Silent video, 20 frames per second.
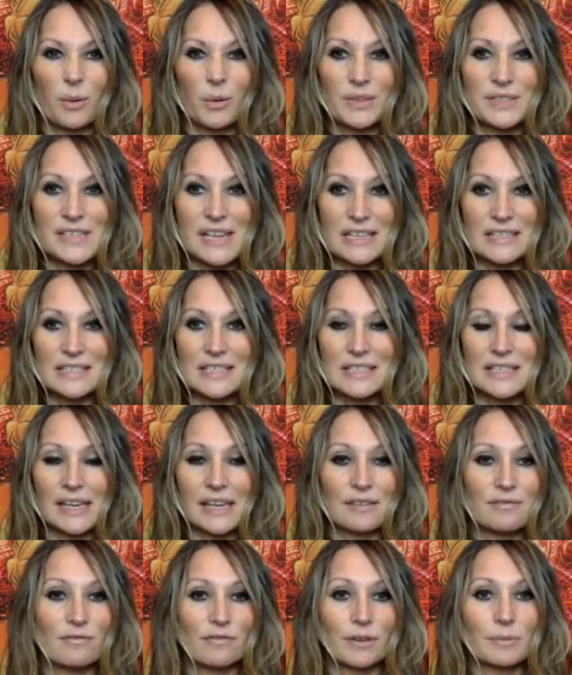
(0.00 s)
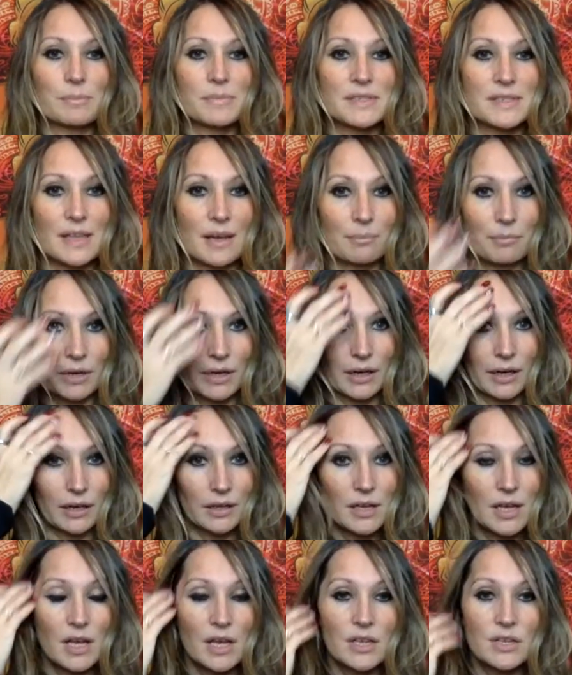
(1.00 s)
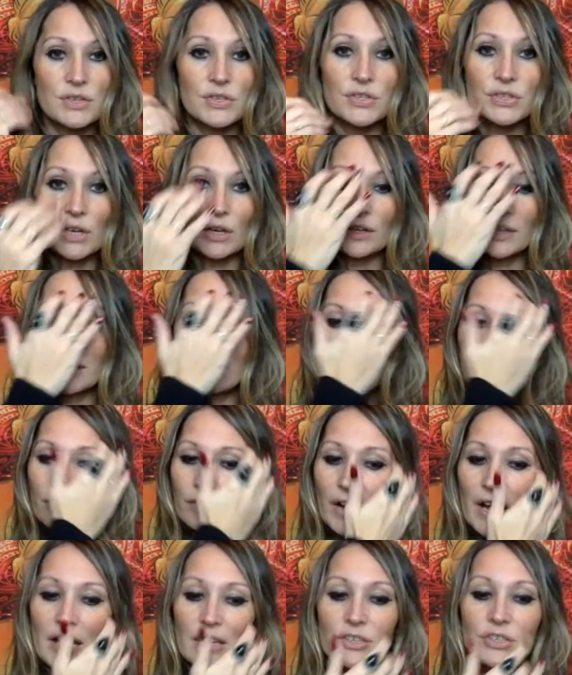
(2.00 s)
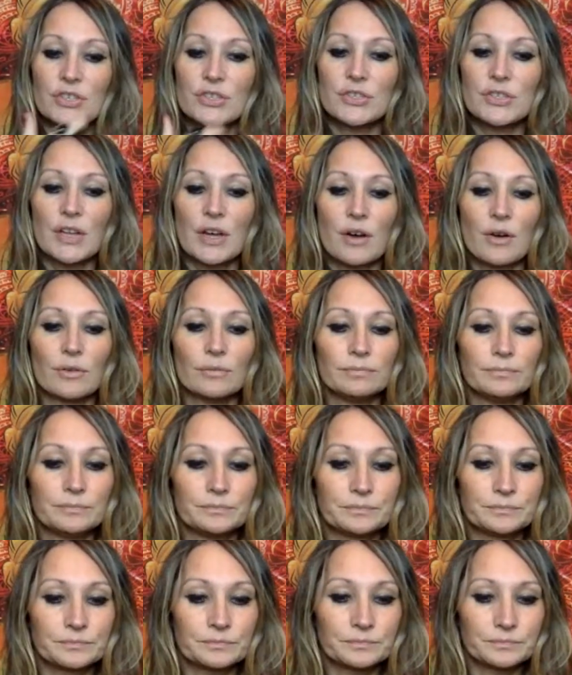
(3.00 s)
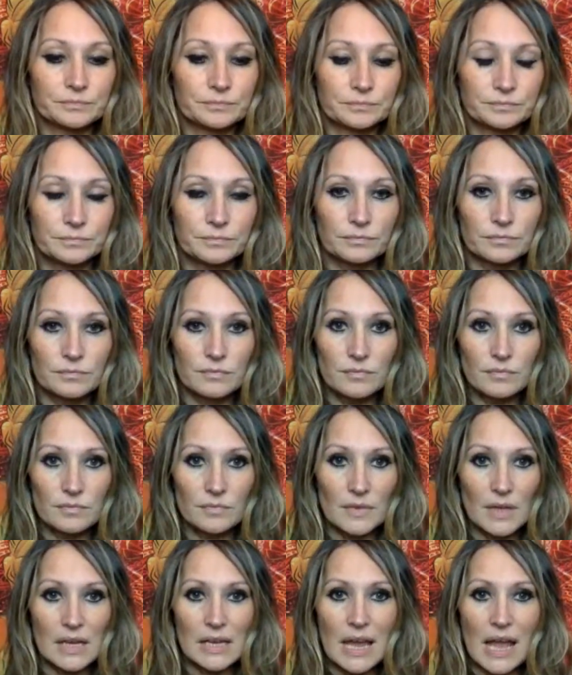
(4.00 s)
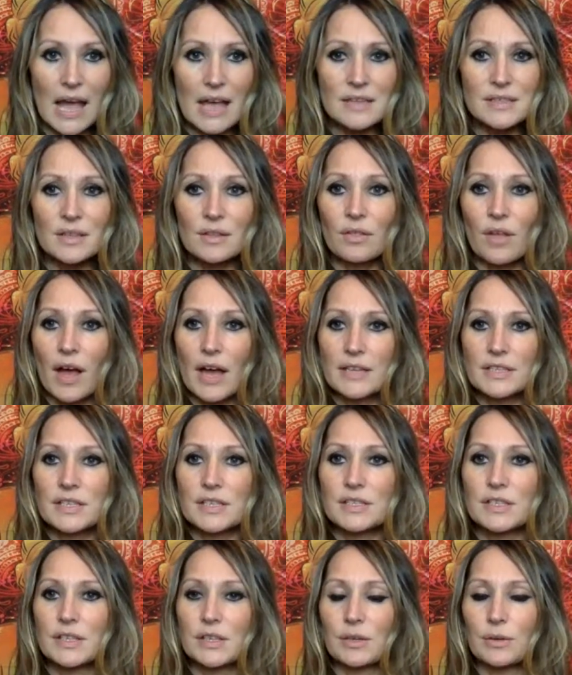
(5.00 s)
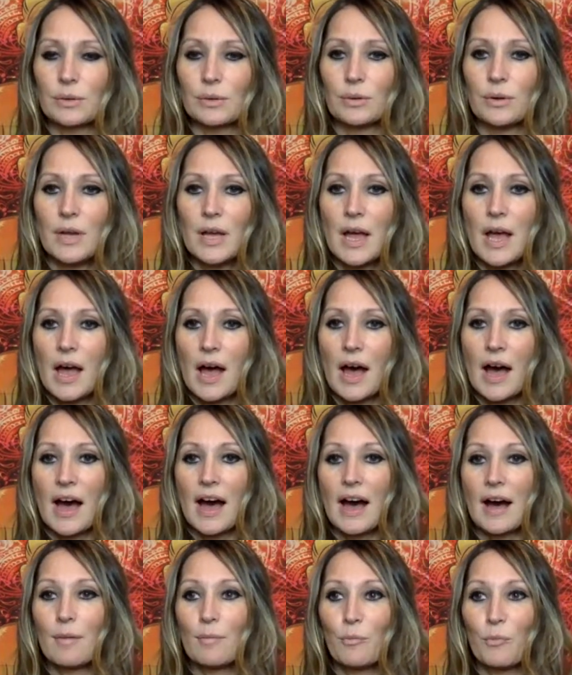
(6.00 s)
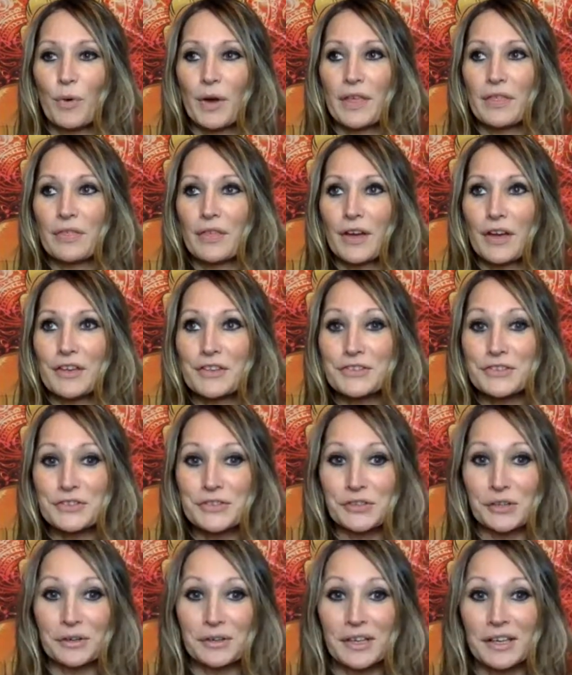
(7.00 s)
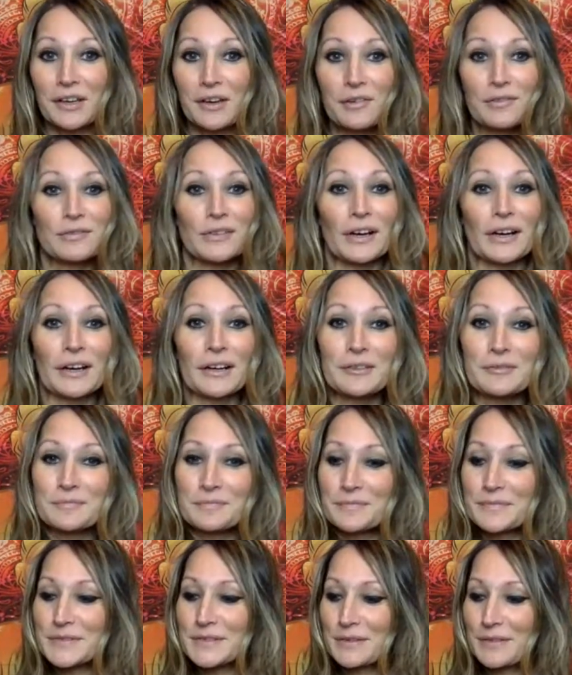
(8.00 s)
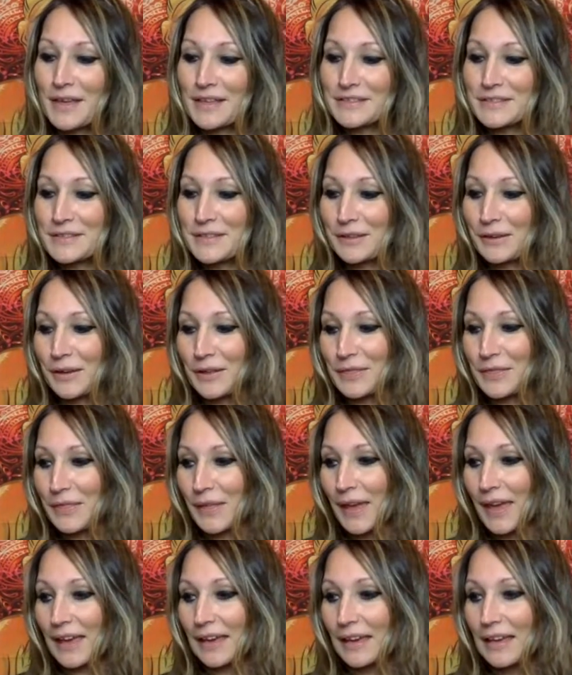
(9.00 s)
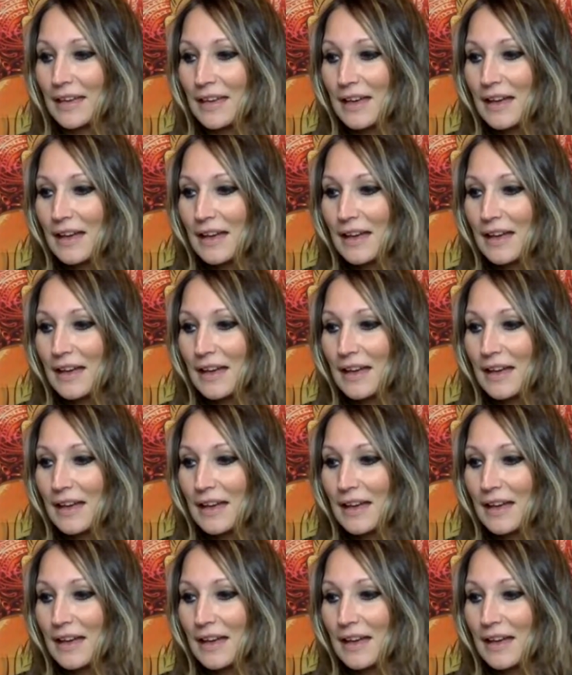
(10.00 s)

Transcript: dead skin from summer, starting fresh. So it has a lot to do with starting over. So that's the good thing.